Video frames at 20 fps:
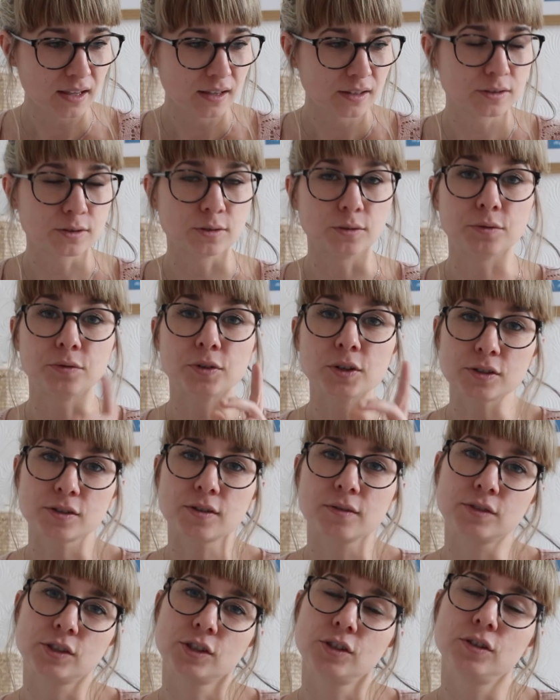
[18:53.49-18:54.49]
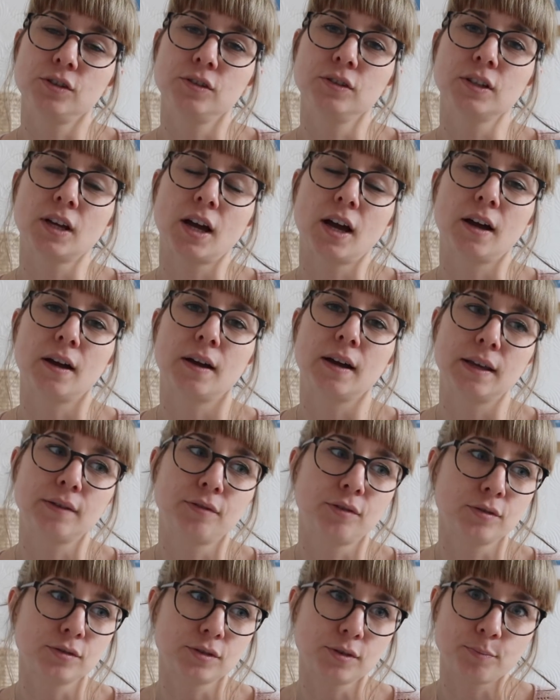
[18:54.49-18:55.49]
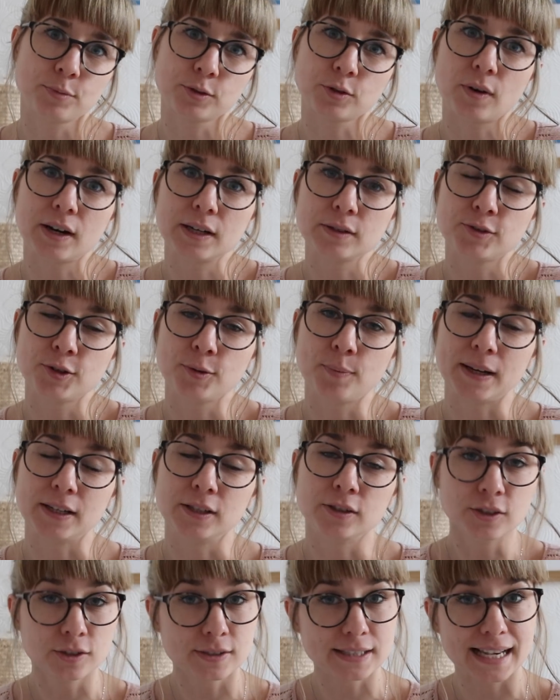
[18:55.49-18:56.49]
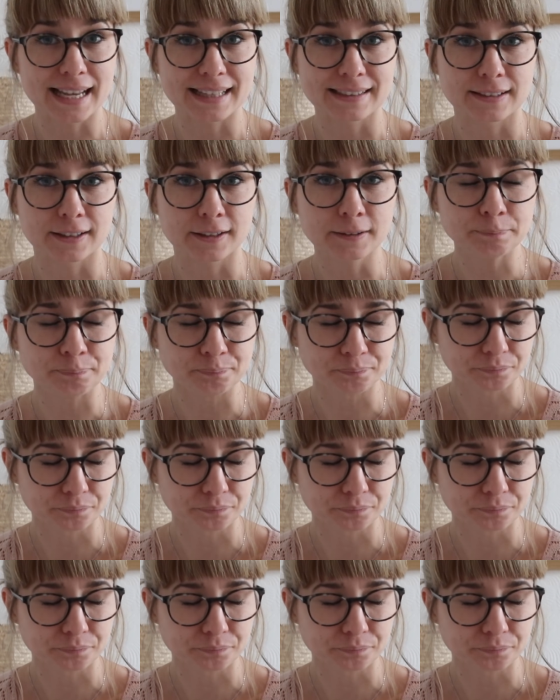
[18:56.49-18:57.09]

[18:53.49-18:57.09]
So 1st of June, if you subscribe to my newsletter,